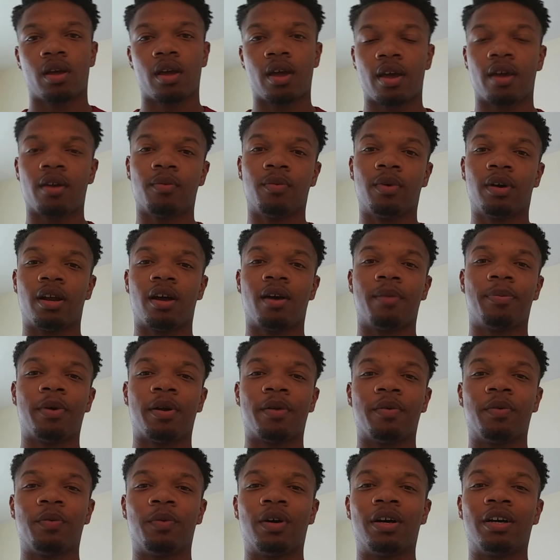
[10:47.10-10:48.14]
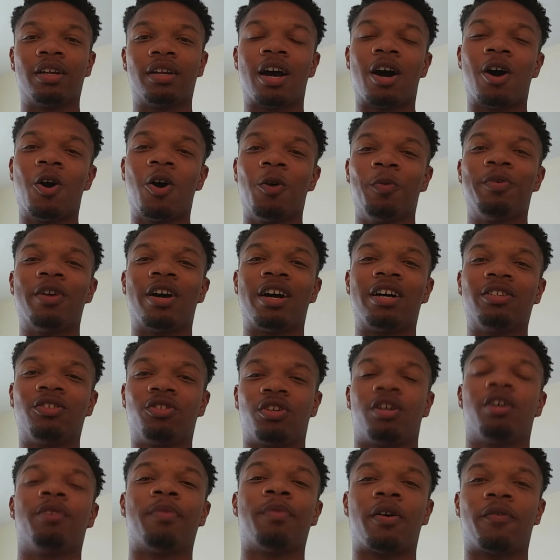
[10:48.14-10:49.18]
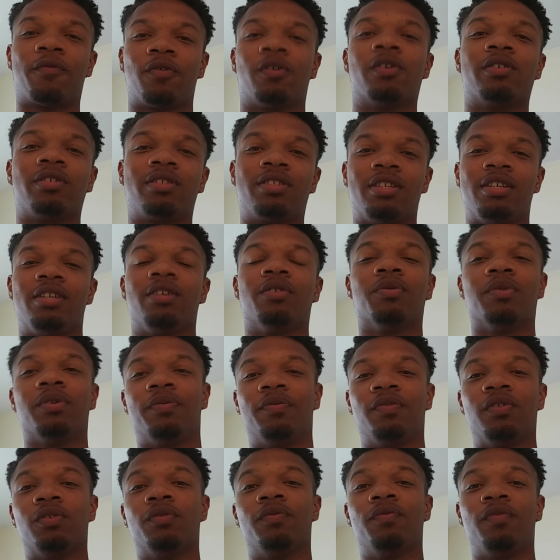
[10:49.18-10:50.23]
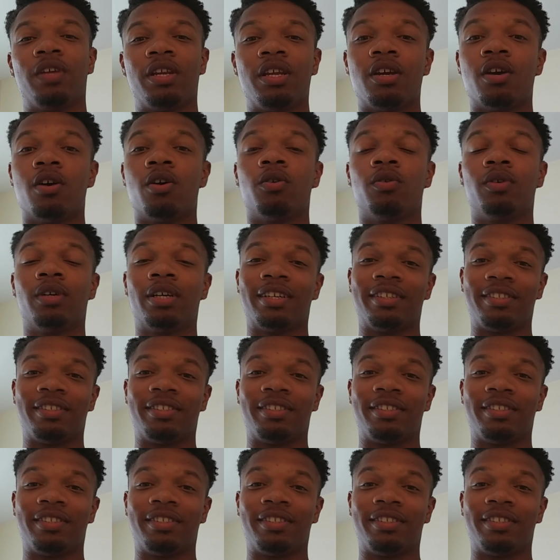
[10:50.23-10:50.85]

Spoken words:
Hey, what up everyone? I hope y'all enjoyed my first sneaker review video.